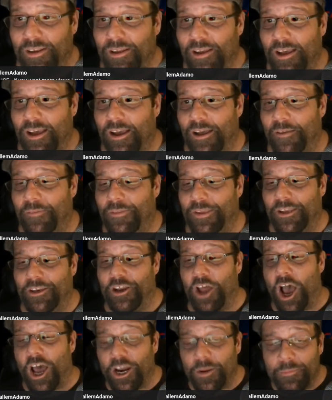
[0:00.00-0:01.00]
the
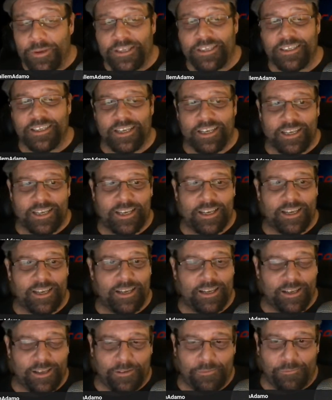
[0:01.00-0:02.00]
anonymous
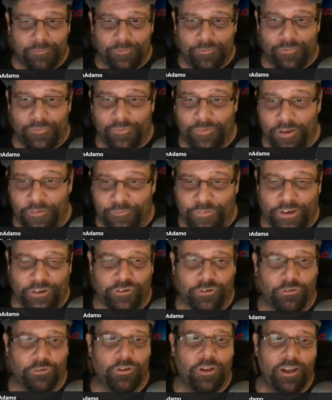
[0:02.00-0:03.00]

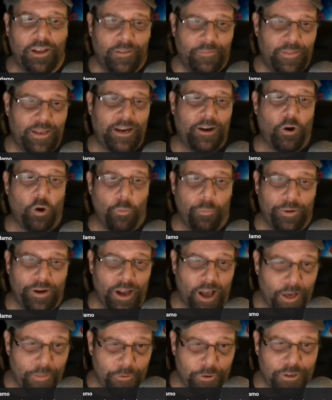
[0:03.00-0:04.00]
official that had opened
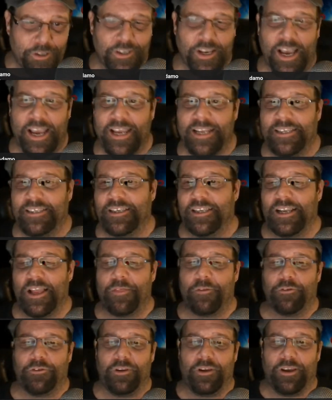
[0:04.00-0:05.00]
other sites,
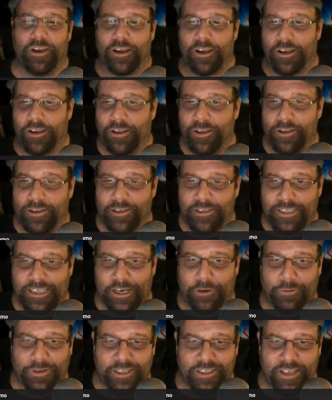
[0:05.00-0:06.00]
another
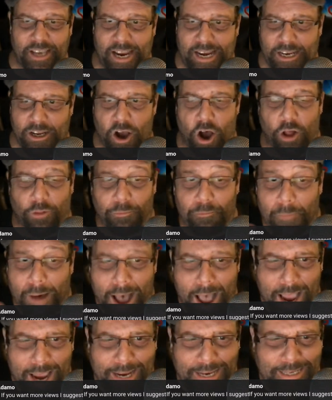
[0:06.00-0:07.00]
secret site called
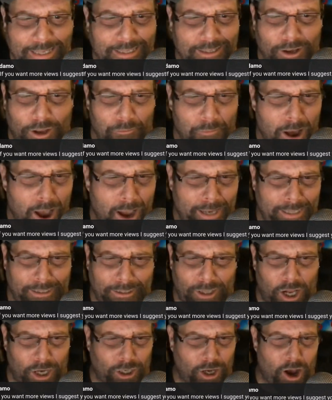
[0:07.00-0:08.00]
Minds on
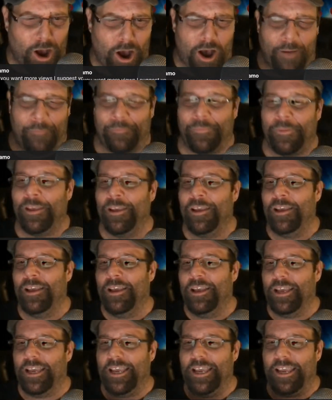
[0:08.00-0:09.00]
minds.com,
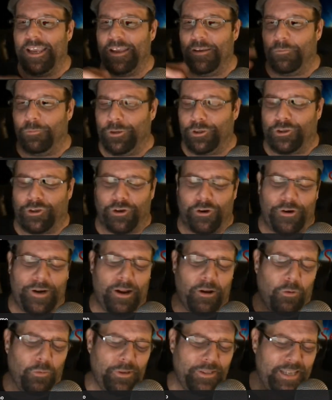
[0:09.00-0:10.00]
which turned
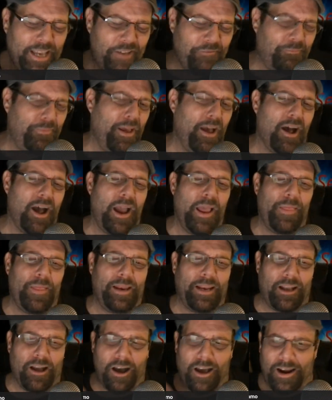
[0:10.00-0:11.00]
out was the FBI, and then
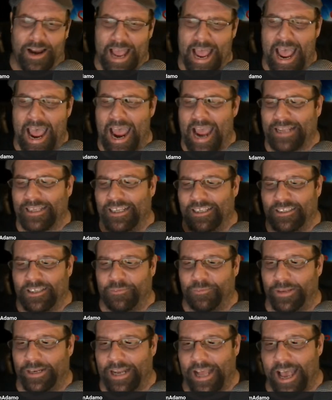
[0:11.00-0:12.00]
it got hacked and stuff
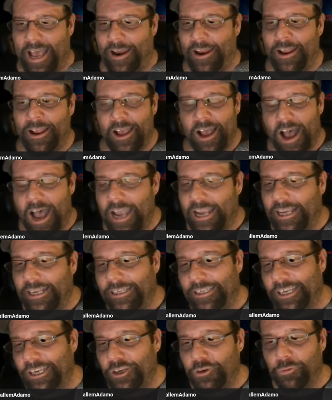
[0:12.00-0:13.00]
like that. I
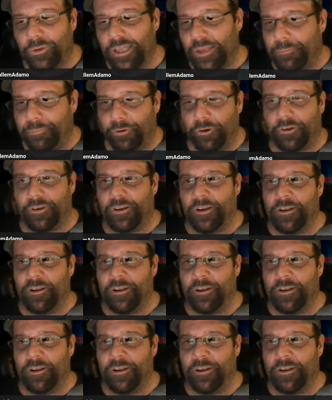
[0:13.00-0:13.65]
continually put